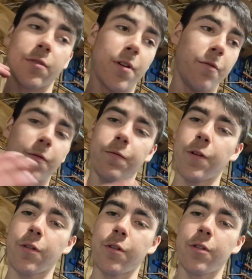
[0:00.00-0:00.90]
without
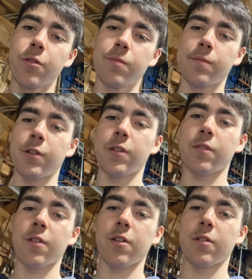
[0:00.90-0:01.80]
further ado, let's
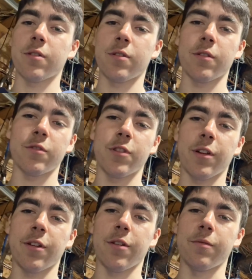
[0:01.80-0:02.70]
check
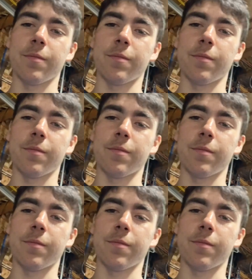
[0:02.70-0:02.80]
it out.